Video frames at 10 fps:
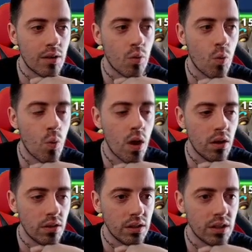
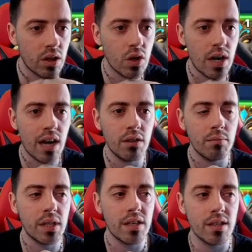one
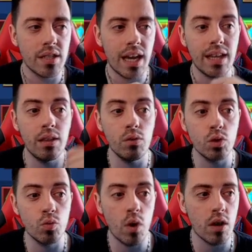crown because I
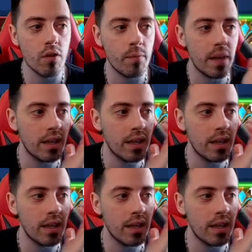lose one of my